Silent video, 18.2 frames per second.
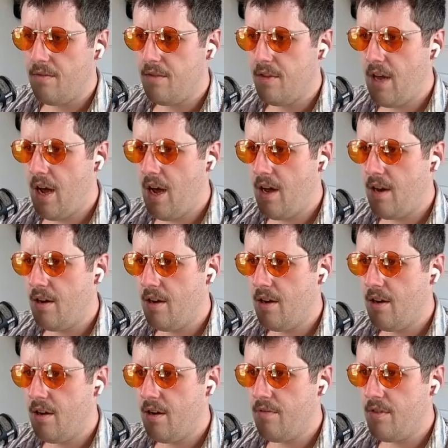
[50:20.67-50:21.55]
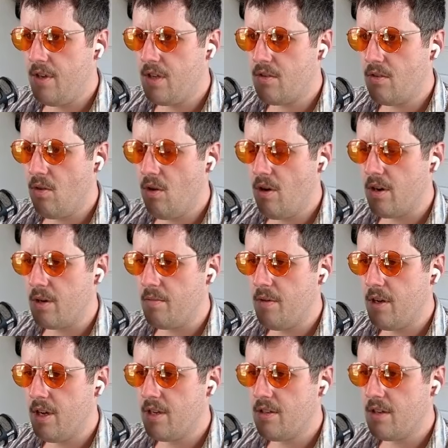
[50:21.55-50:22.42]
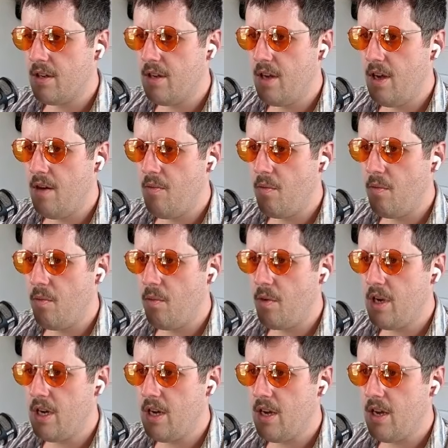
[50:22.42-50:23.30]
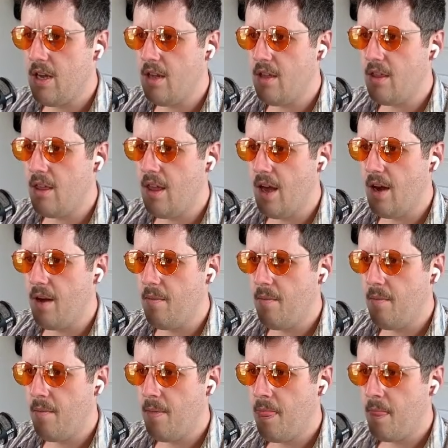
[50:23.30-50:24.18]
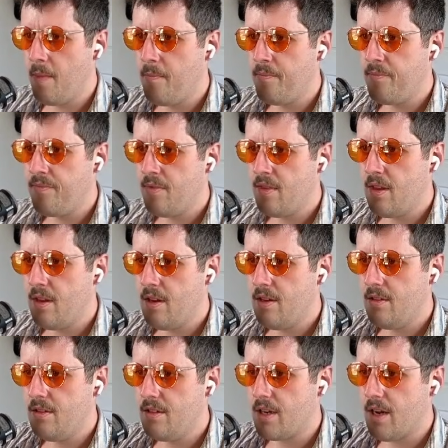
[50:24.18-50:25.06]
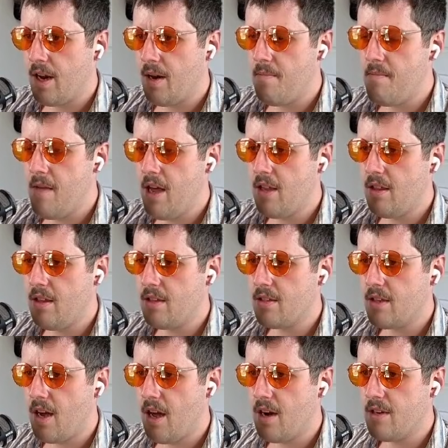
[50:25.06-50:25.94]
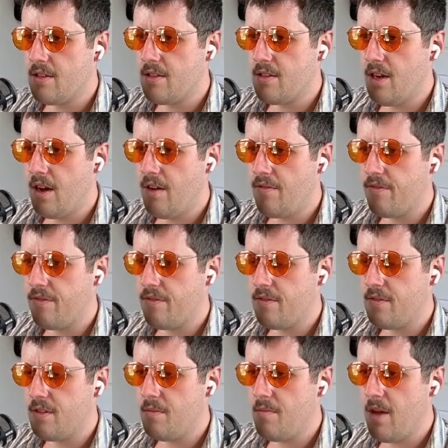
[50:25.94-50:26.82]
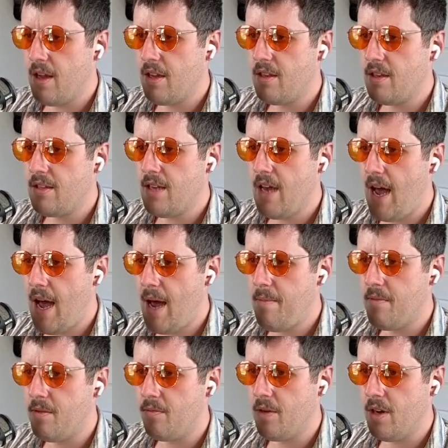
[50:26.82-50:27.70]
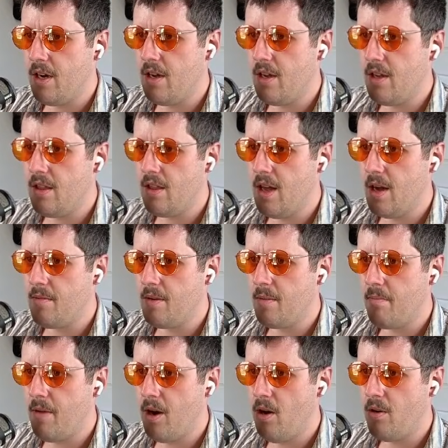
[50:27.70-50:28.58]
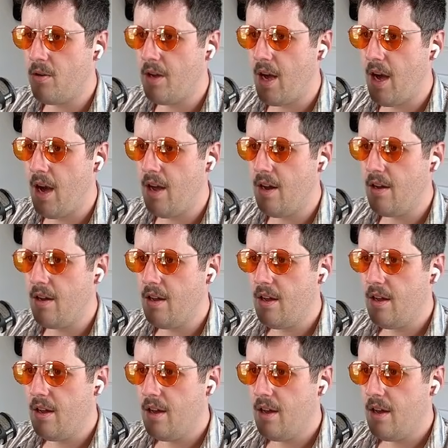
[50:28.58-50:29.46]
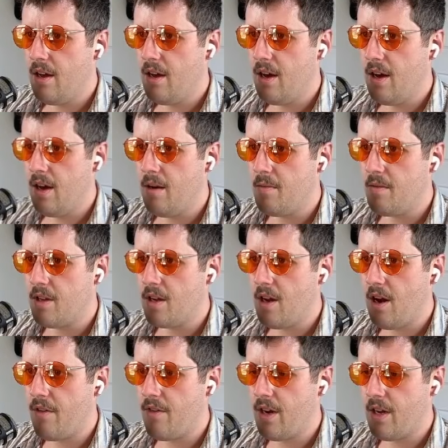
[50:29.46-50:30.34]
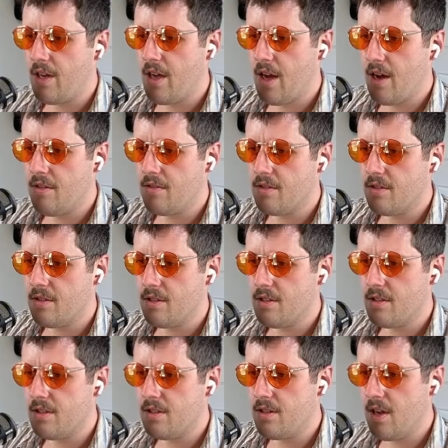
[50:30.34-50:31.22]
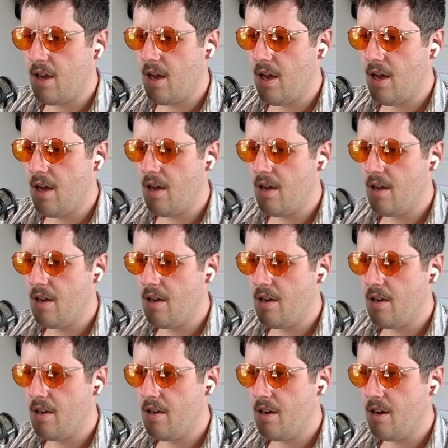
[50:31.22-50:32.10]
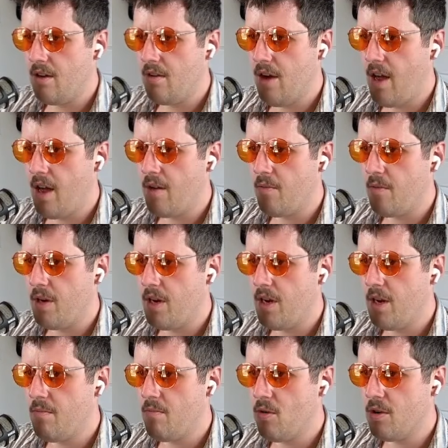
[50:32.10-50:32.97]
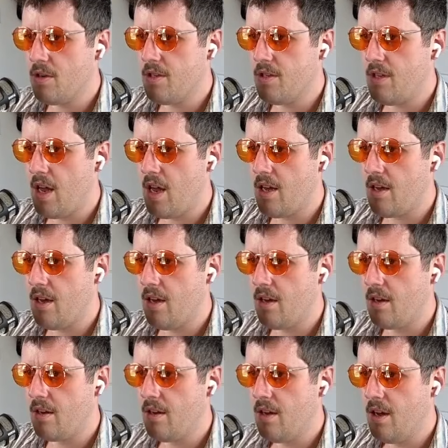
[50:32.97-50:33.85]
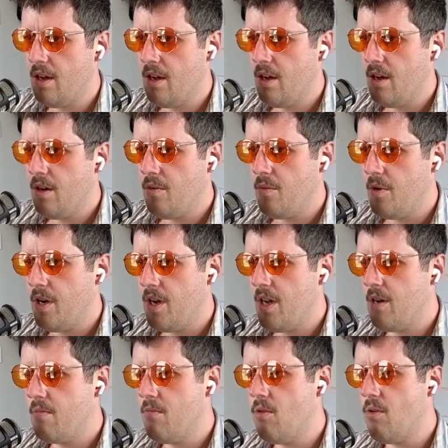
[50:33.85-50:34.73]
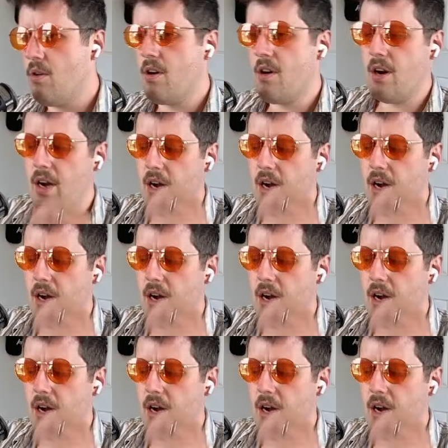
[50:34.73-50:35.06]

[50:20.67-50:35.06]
that, of this org, because we need them to kind of make this kind of stuff, to make this happen. We need them to poke at the governing council and say, you know, hey, we need more staking, we need more